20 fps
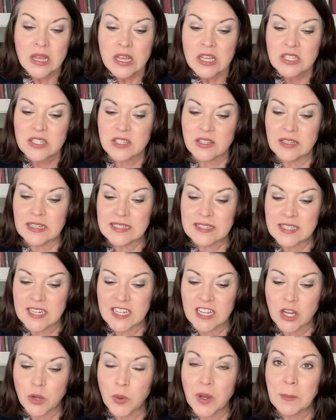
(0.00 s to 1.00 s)
So let's take
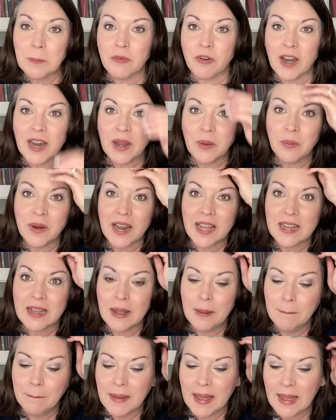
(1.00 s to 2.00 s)
a quick break. When I
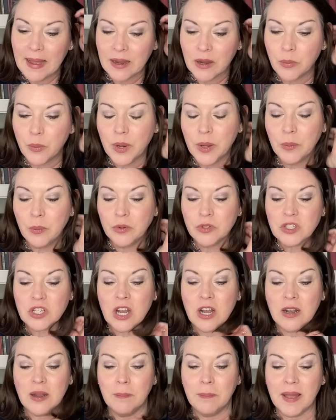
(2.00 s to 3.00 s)
come back, we will
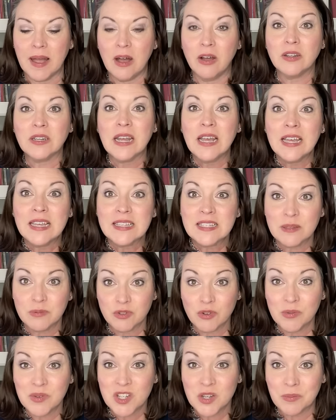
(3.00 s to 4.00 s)
talk about
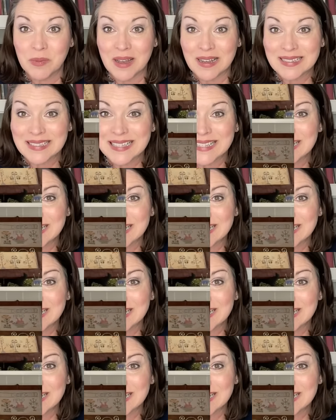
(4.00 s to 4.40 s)
subscription boxes.